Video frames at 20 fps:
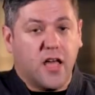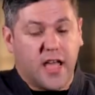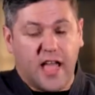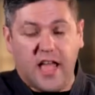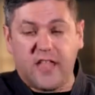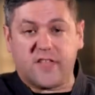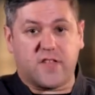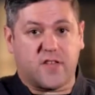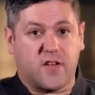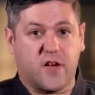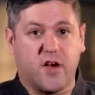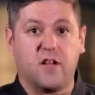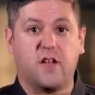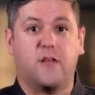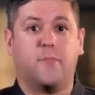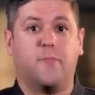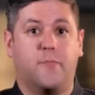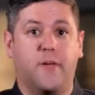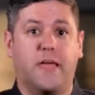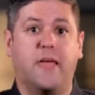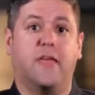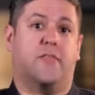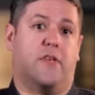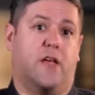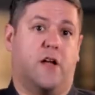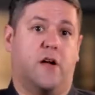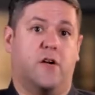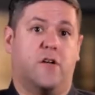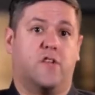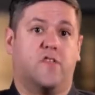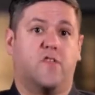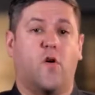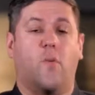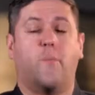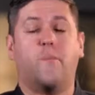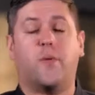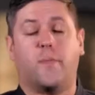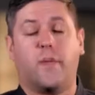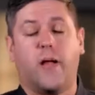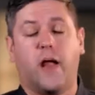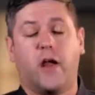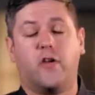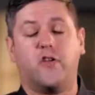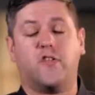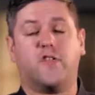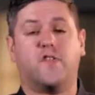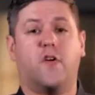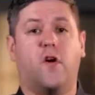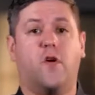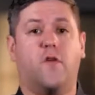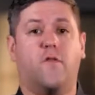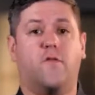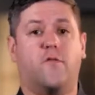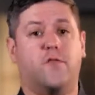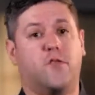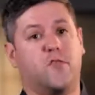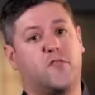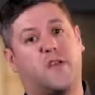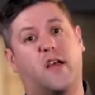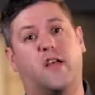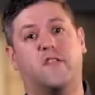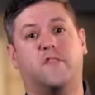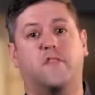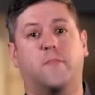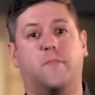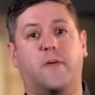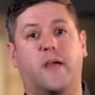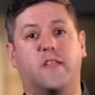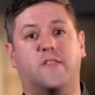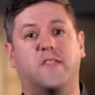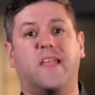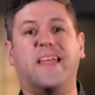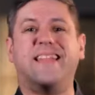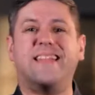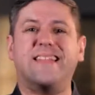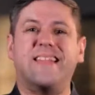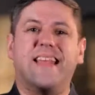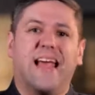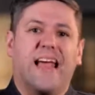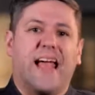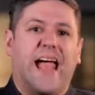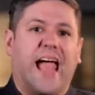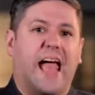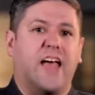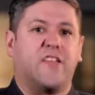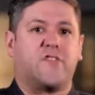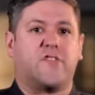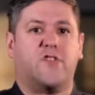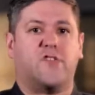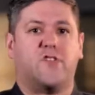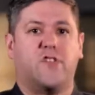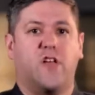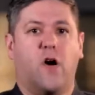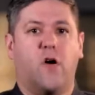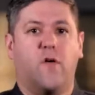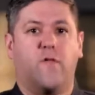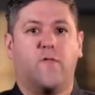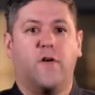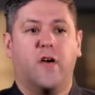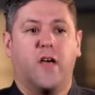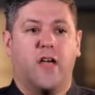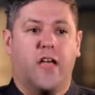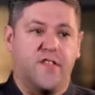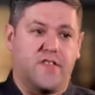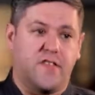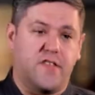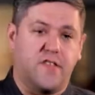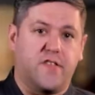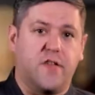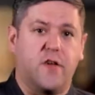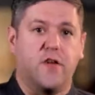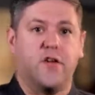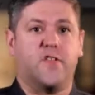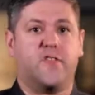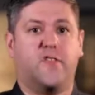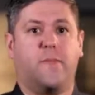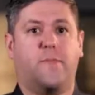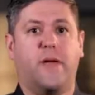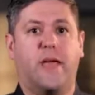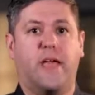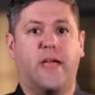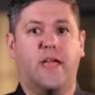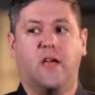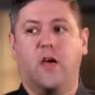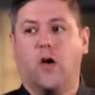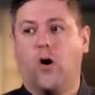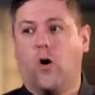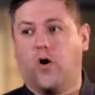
It's gonna be there. So prepare yourself for those kinds of debates, and then ask yourself, is it a serious debate,